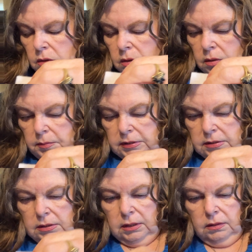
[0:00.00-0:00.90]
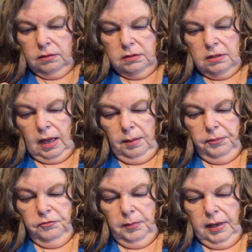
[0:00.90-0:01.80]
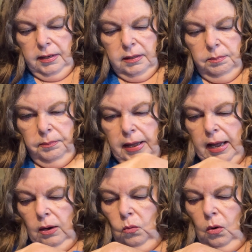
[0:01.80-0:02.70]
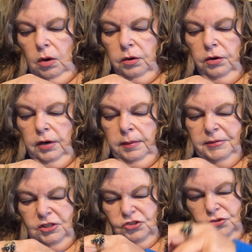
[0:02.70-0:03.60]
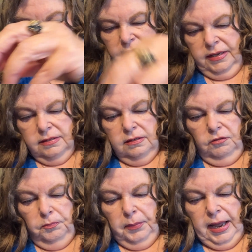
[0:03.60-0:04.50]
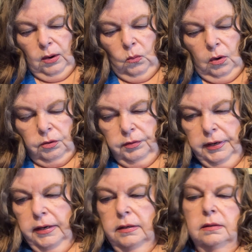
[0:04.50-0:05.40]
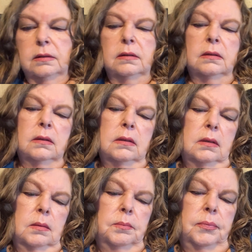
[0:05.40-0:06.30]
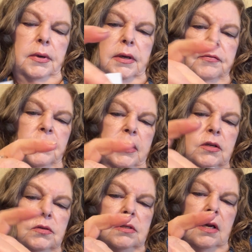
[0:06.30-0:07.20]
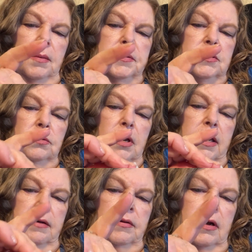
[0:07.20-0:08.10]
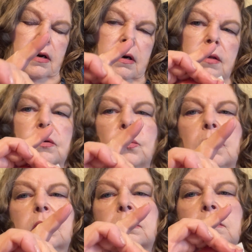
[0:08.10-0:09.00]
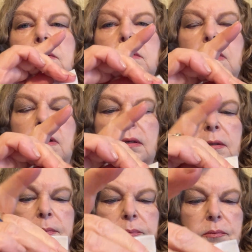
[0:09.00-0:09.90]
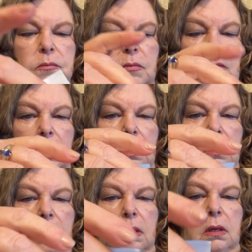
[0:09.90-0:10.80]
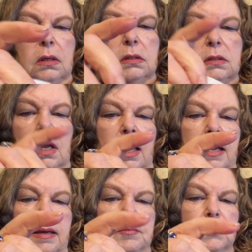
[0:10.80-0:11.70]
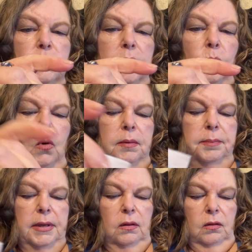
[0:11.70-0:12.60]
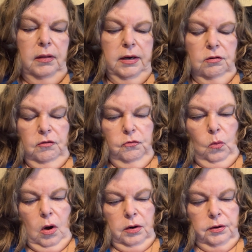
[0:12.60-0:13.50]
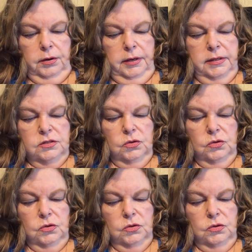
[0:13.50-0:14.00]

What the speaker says: let me see, the top of my backwater. I'm not sure it has enough backwater in it, but if I use it up, it's okay. I've got another one. Okay. So I am doing 1 milliliter of water into